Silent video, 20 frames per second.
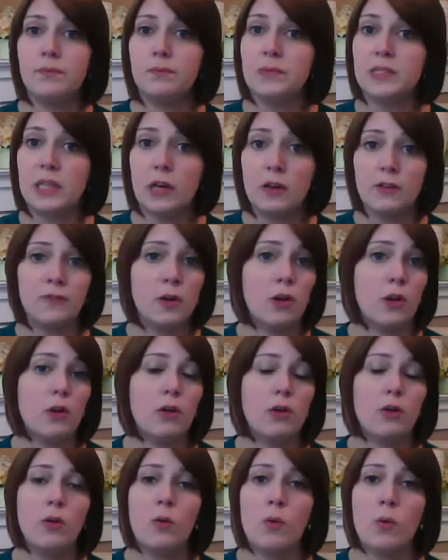cell
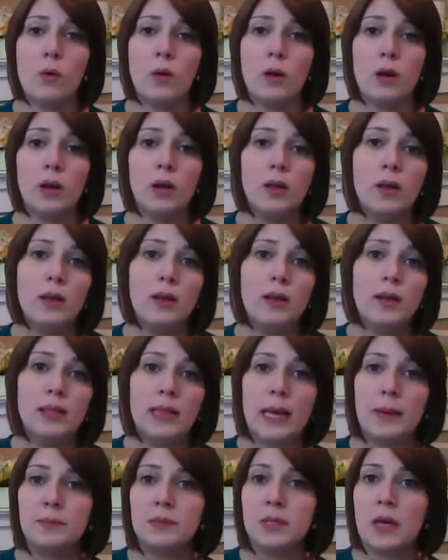phone or
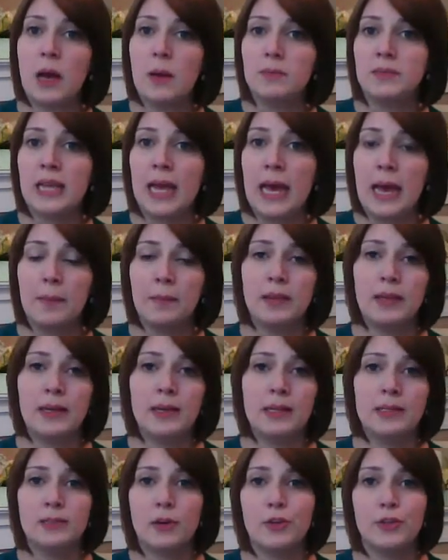laptop,
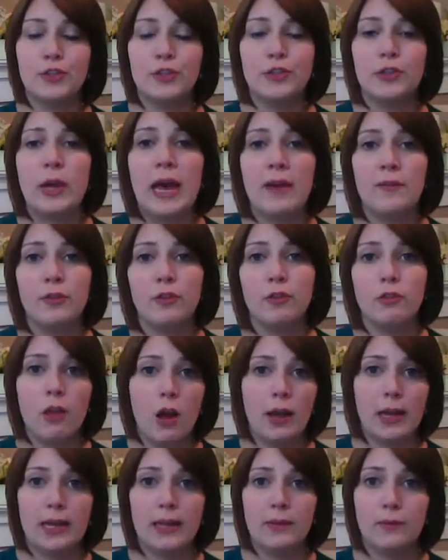tablet, as long as you have your
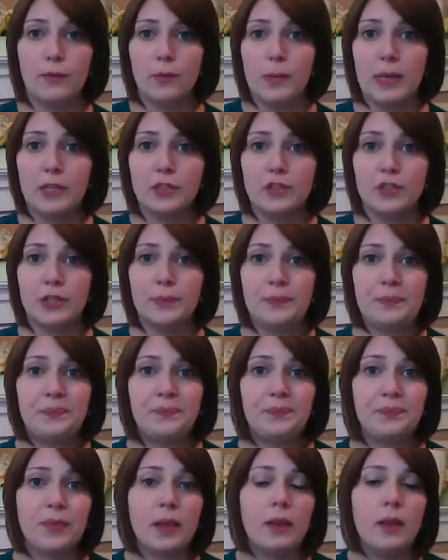login information.
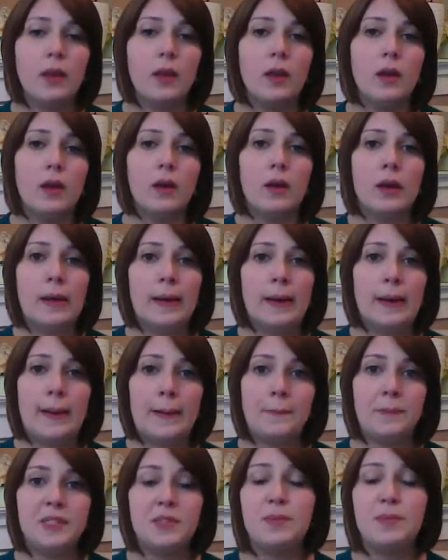
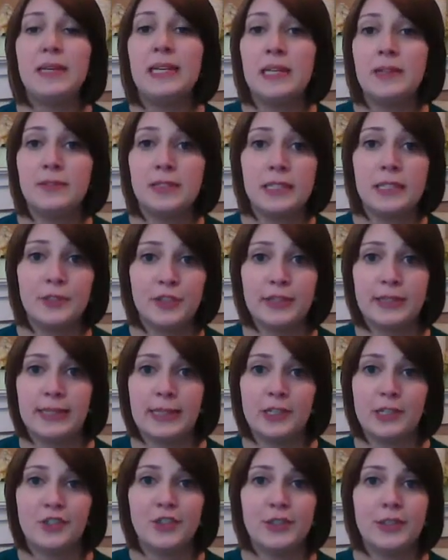Speaking of
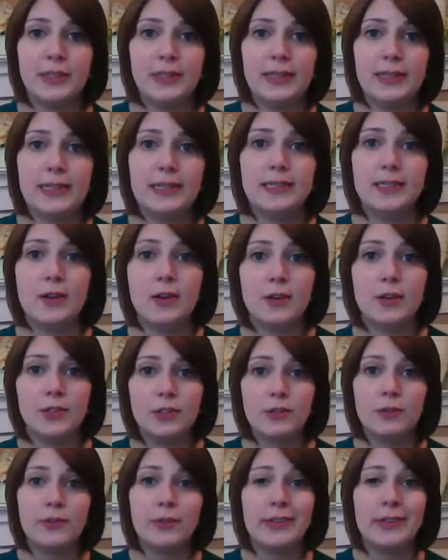digitization, it's
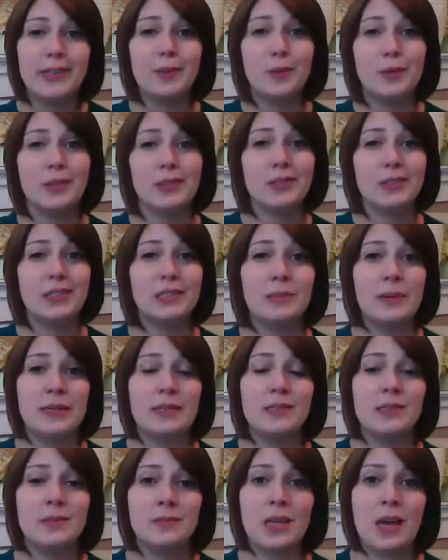also very important to
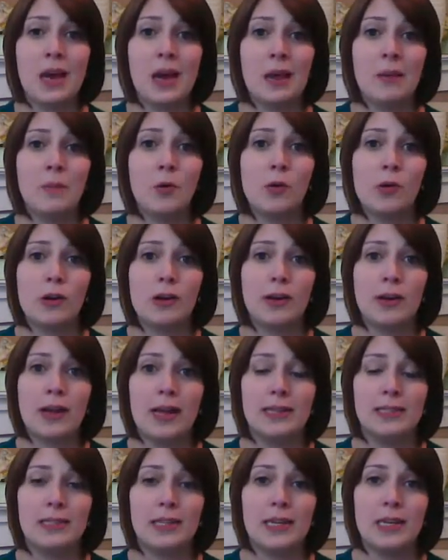spend some time
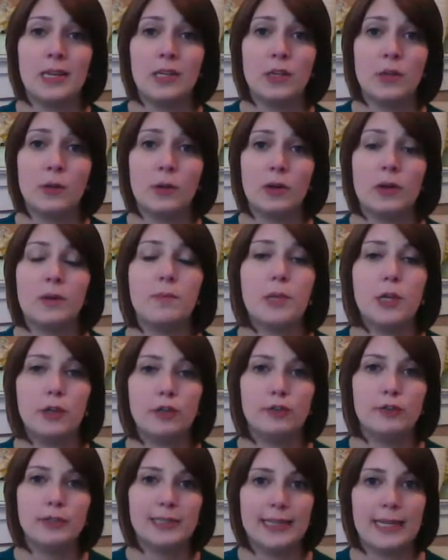organizing your
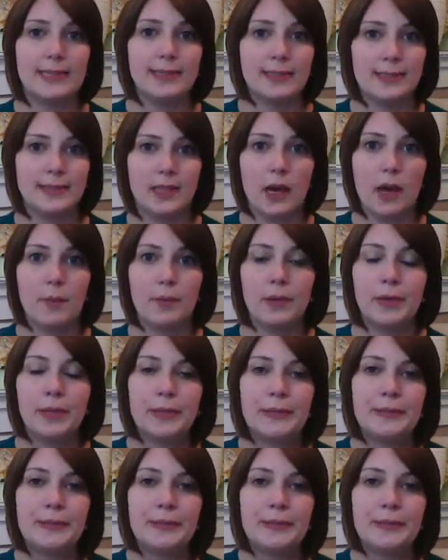computer's desktop.